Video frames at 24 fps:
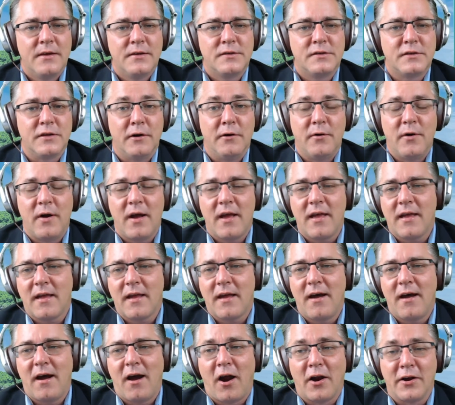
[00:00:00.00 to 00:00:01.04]
so,
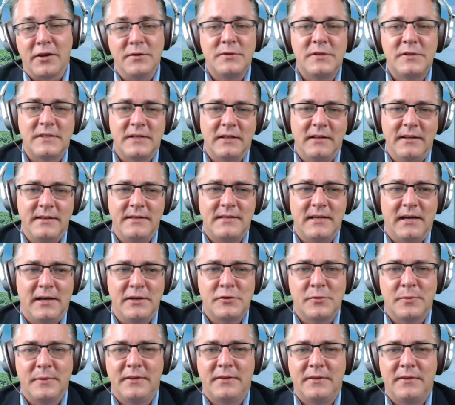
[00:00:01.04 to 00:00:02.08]
are you still in touch
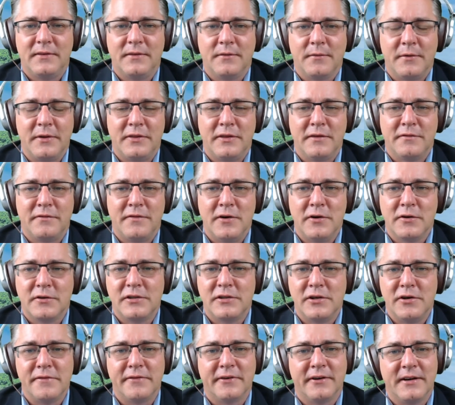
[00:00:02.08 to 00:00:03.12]
with the folks
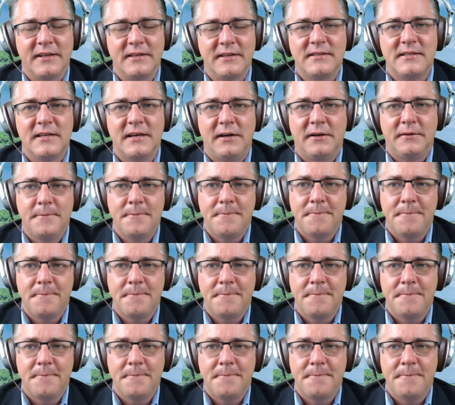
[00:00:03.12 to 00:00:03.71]
over at Intel?